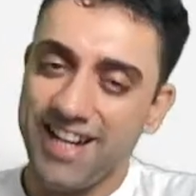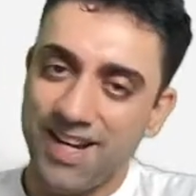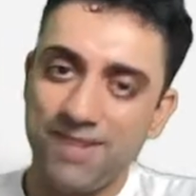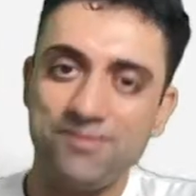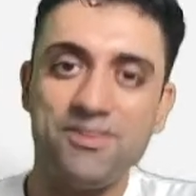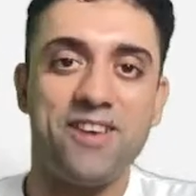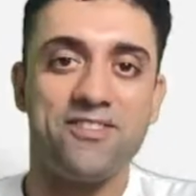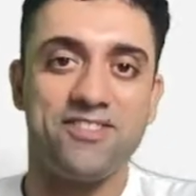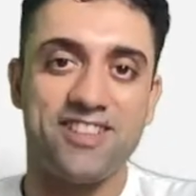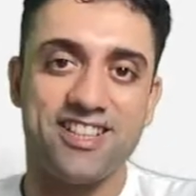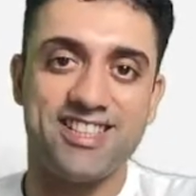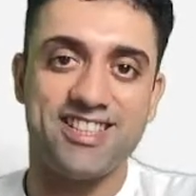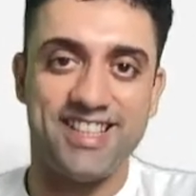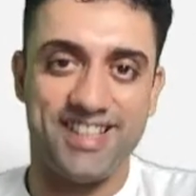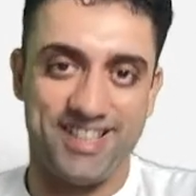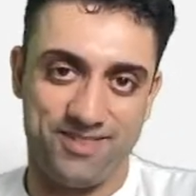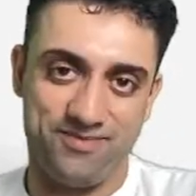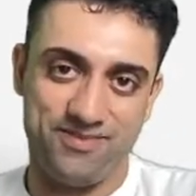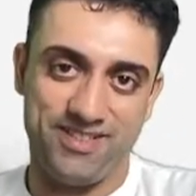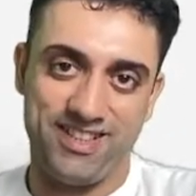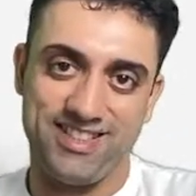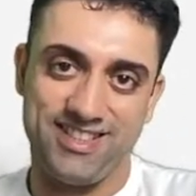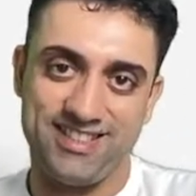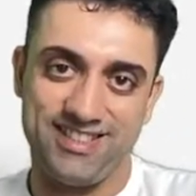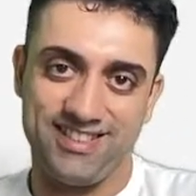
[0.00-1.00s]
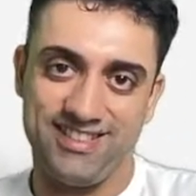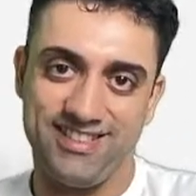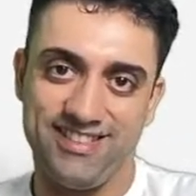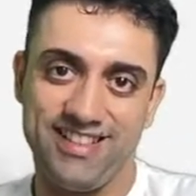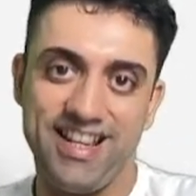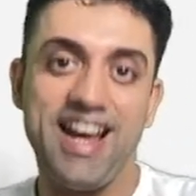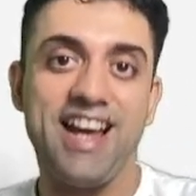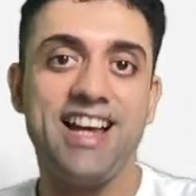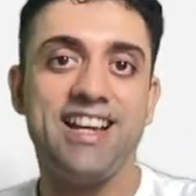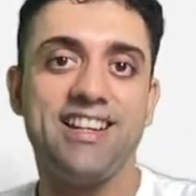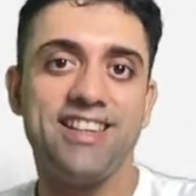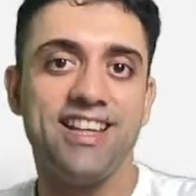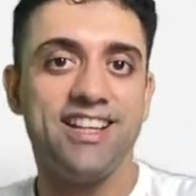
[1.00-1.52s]
Come after 6 months.
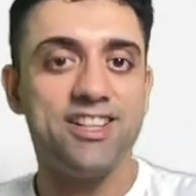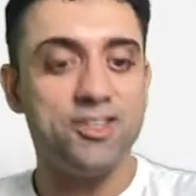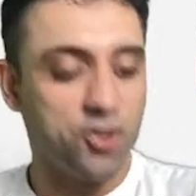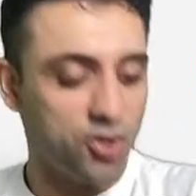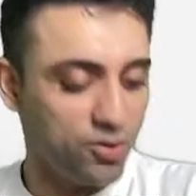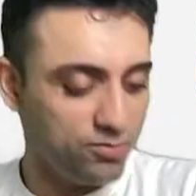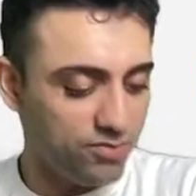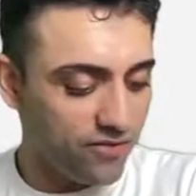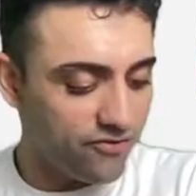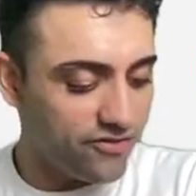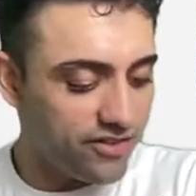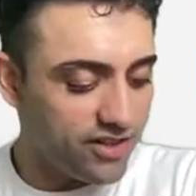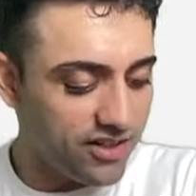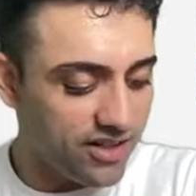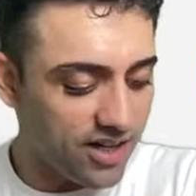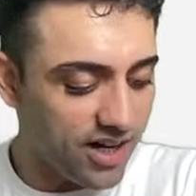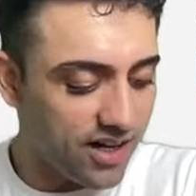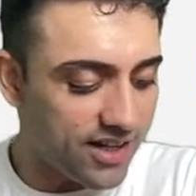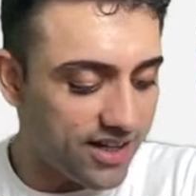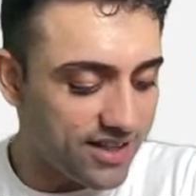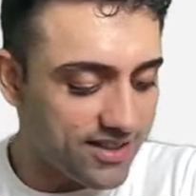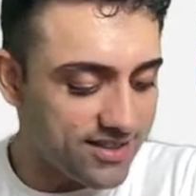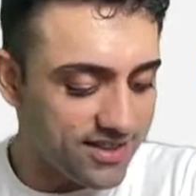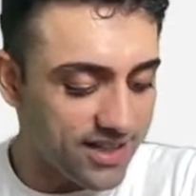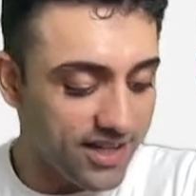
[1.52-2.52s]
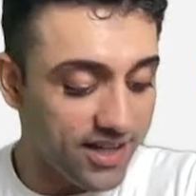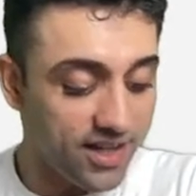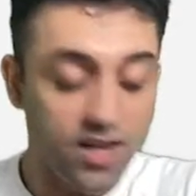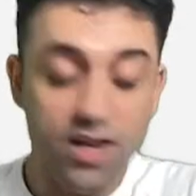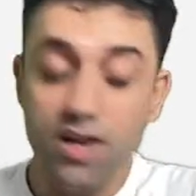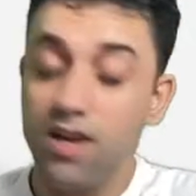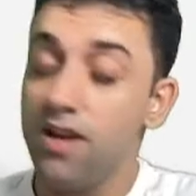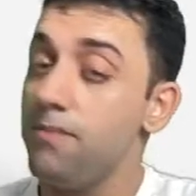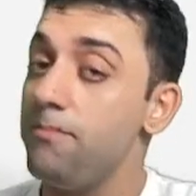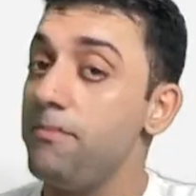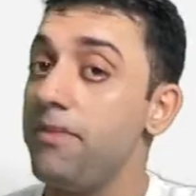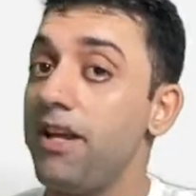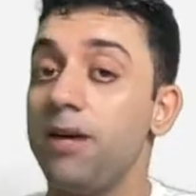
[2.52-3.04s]
And then Shubham will run and say,
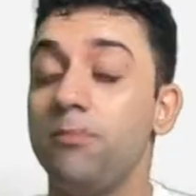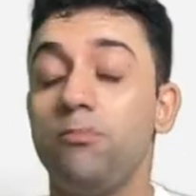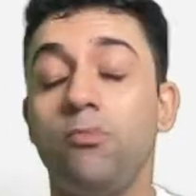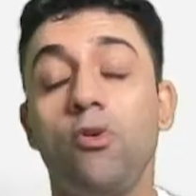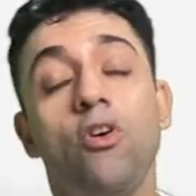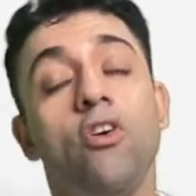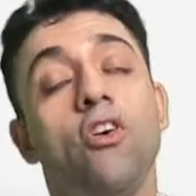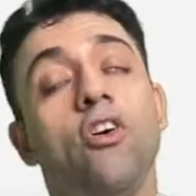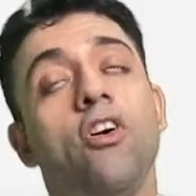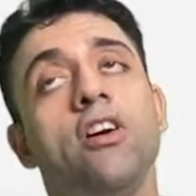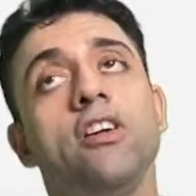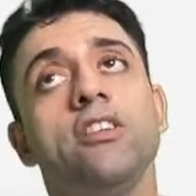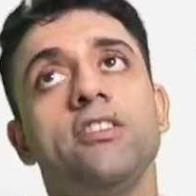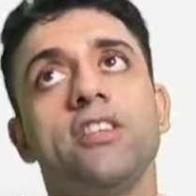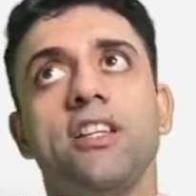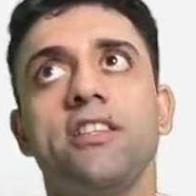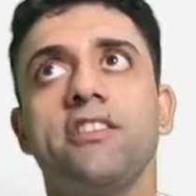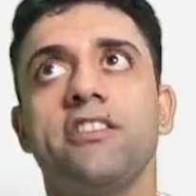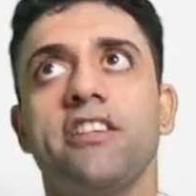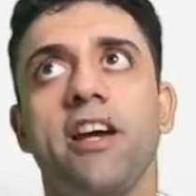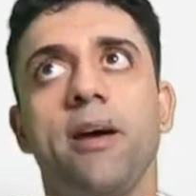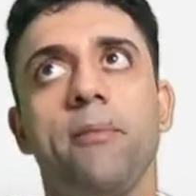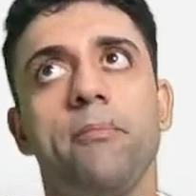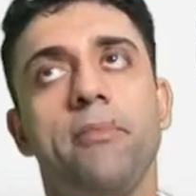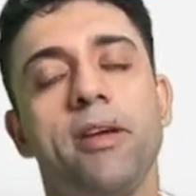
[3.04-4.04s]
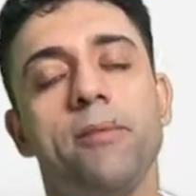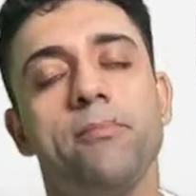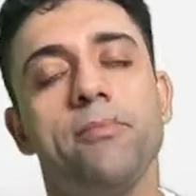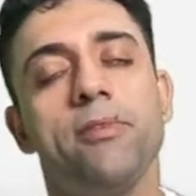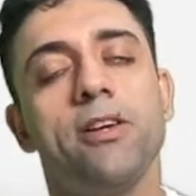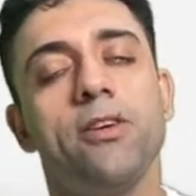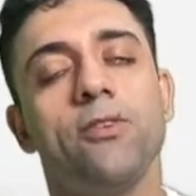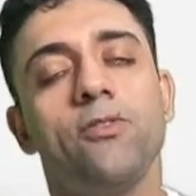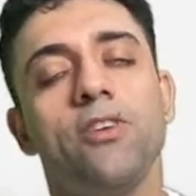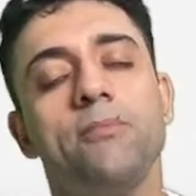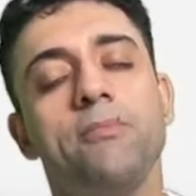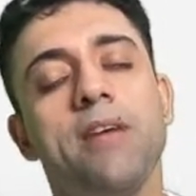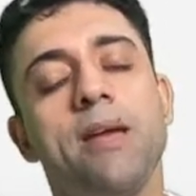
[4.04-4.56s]
Mera bahut acha
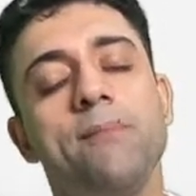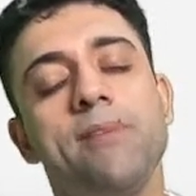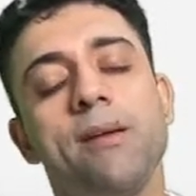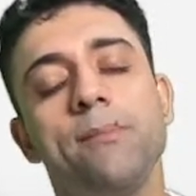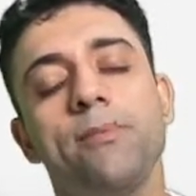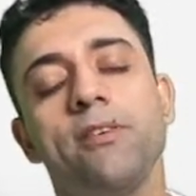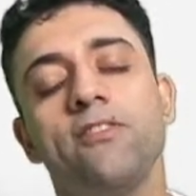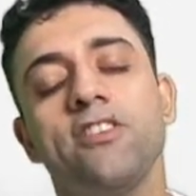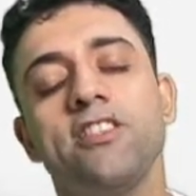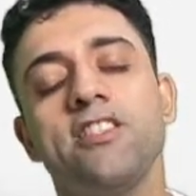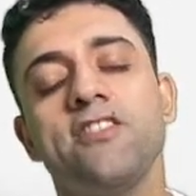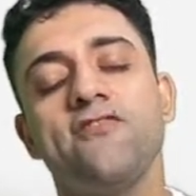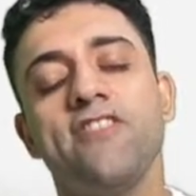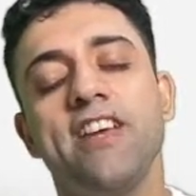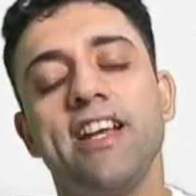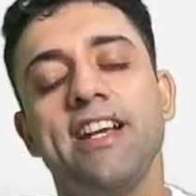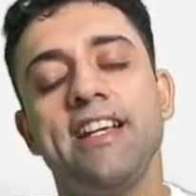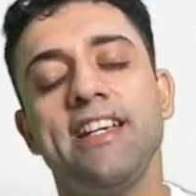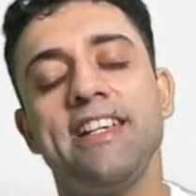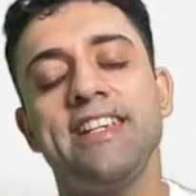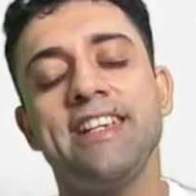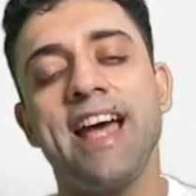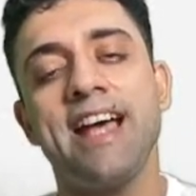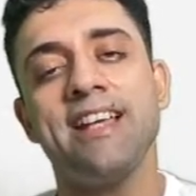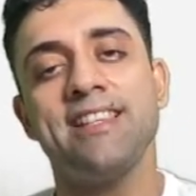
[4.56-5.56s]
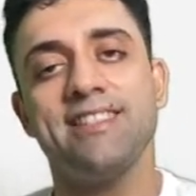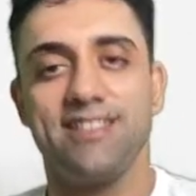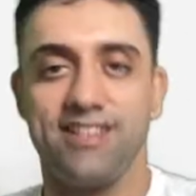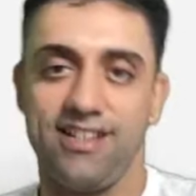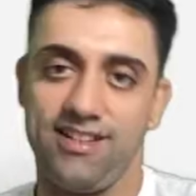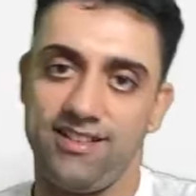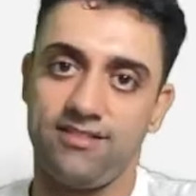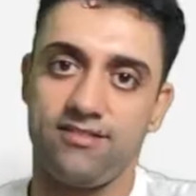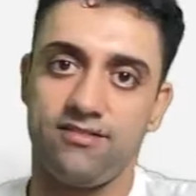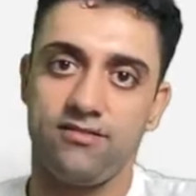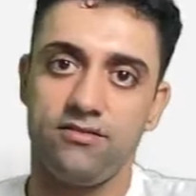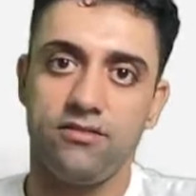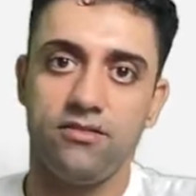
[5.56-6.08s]
paper hua. My paper was
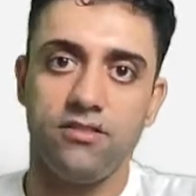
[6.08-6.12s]
fantastic.